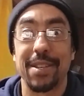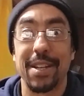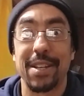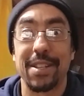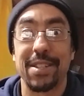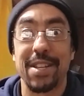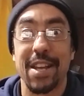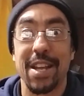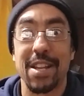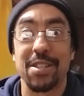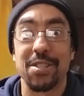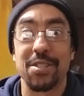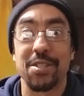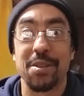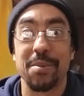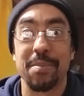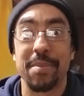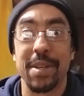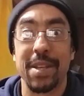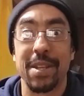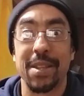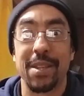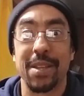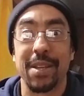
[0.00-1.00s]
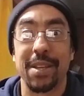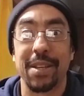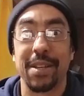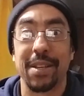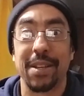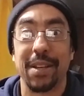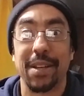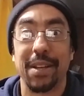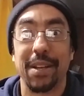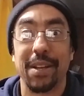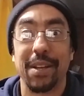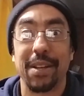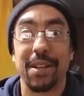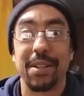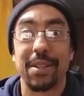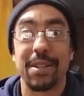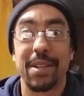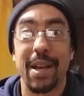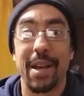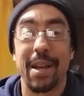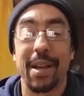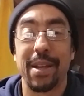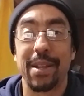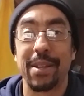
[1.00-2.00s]
it tends to be the
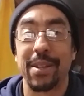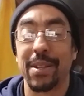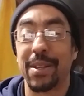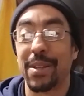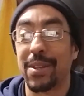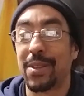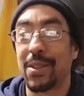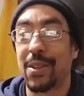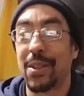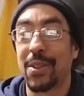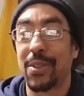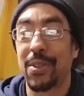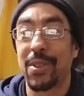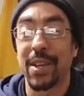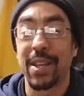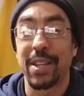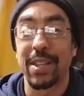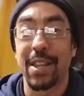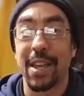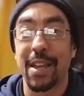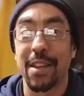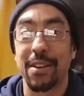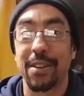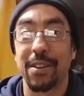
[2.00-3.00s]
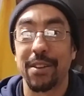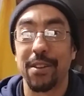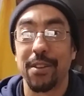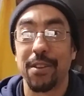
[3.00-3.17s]
thing that